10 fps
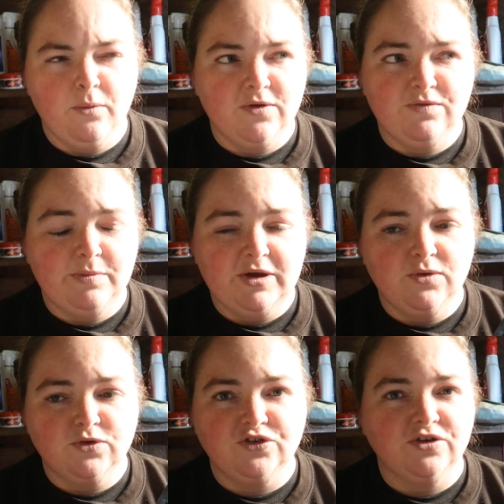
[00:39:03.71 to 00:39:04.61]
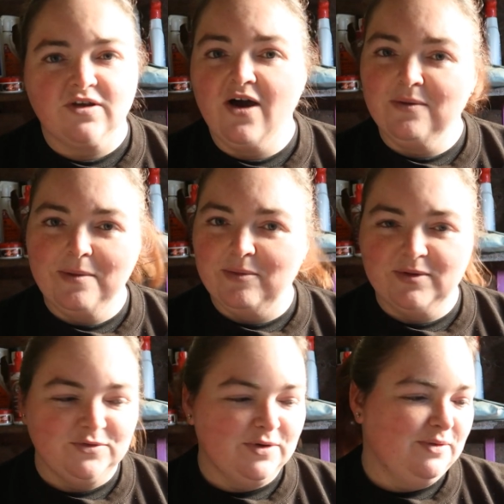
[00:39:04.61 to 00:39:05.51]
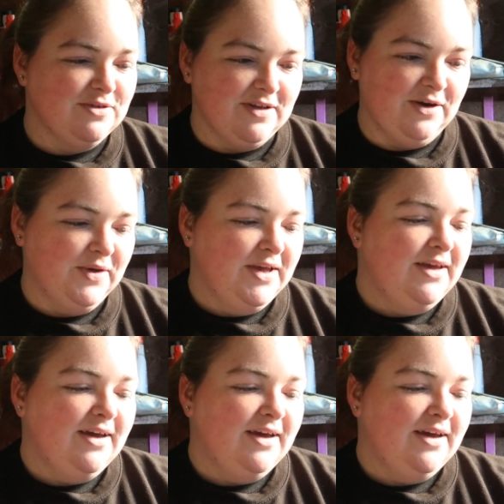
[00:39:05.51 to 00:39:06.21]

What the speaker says: at one of the big horse shows. Can't remember which one it was now.